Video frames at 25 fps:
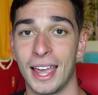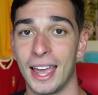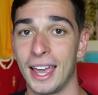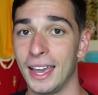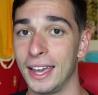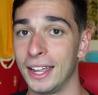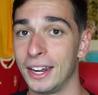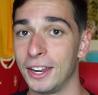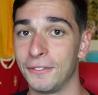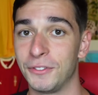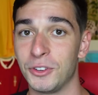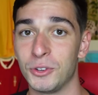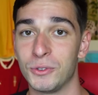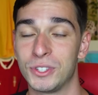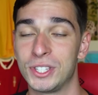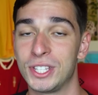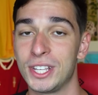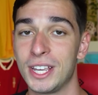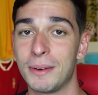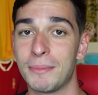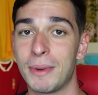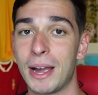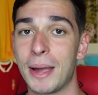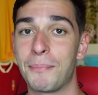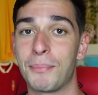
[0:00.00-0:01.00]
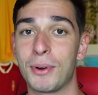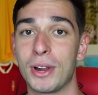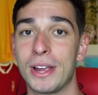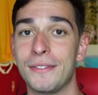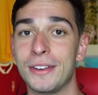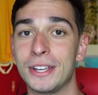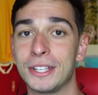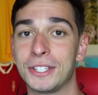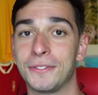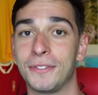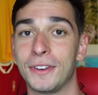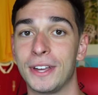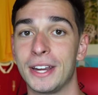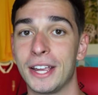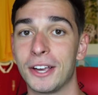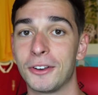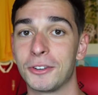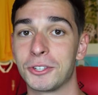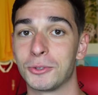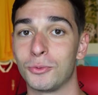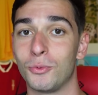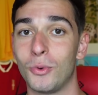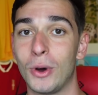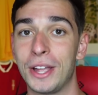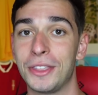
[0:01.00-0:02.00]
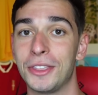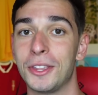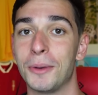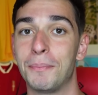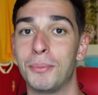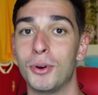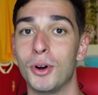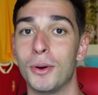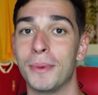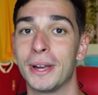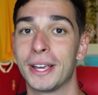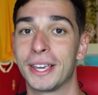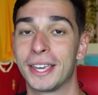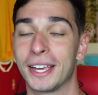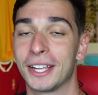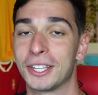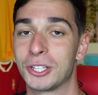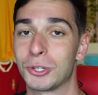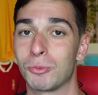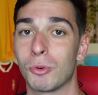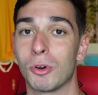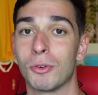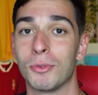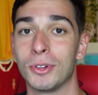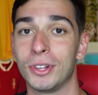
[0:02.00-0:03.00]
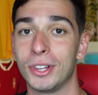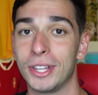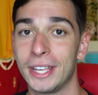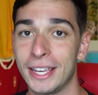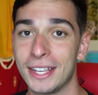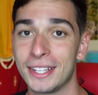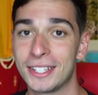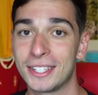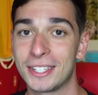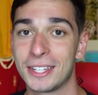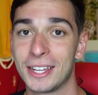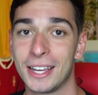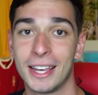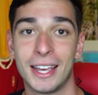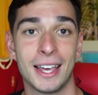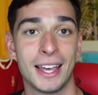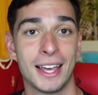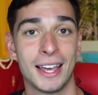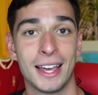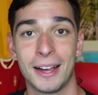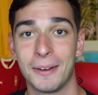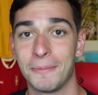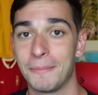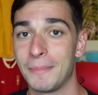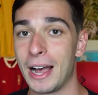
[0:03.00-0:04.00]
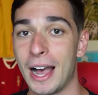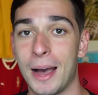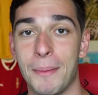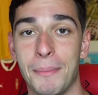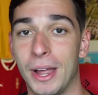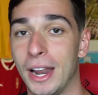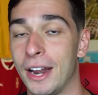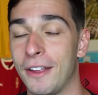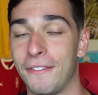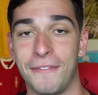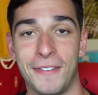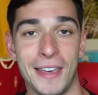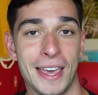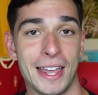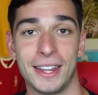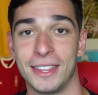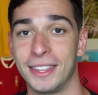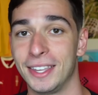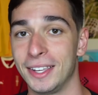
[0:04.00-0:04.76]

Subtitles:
And if you've seen my previous videos when the Puma kits were released, I'm not a fan of